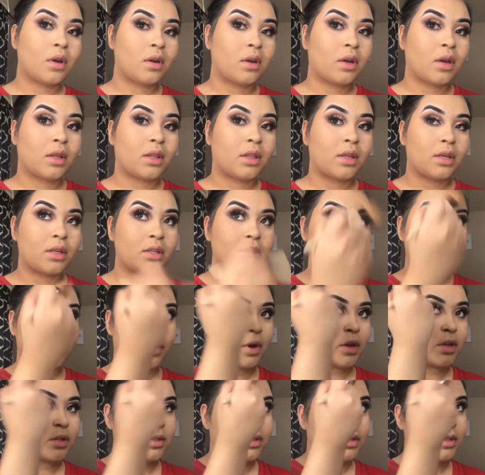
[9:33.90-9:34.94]
Now this
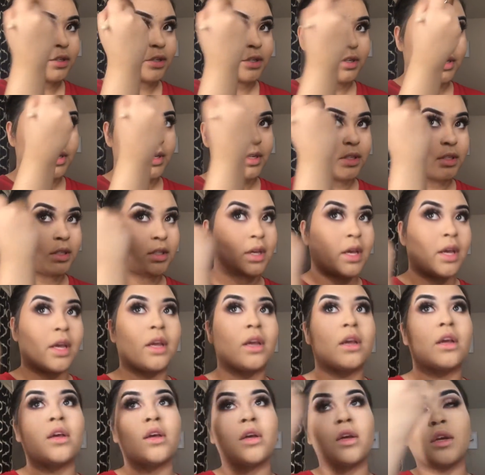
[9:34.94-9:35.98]
bronzer is
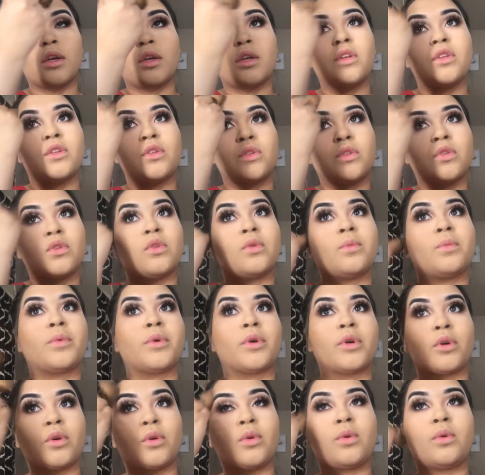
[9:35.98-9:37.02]
like
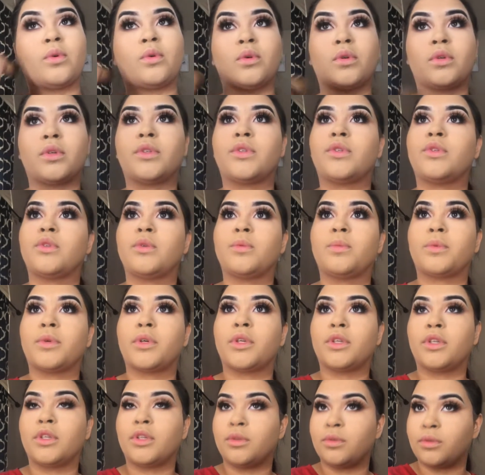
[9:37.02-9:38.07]
super cool, super
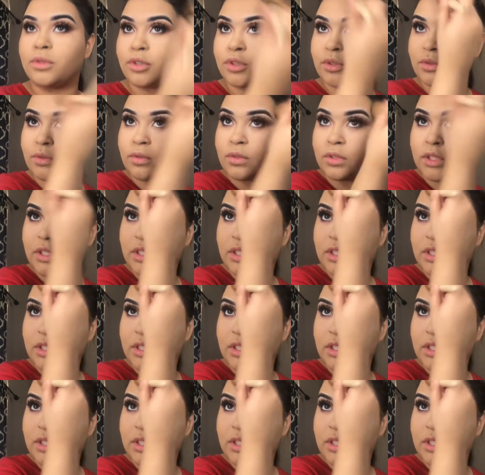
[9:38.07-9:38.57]
neutral.